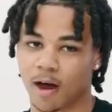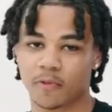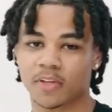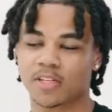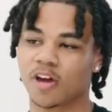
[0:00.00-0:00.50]
I'm
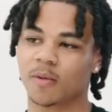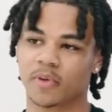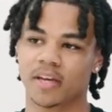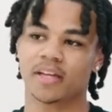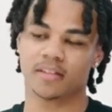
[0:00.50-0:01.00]
finna drop
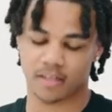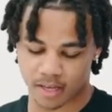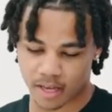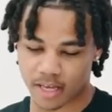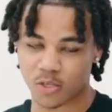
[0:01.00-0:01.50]
it and
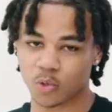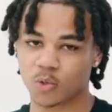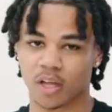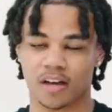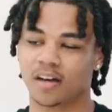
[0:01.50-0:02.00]
it's gonna
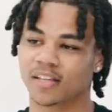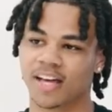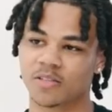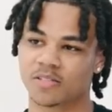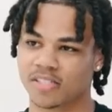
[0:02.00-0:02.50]
do like 100,000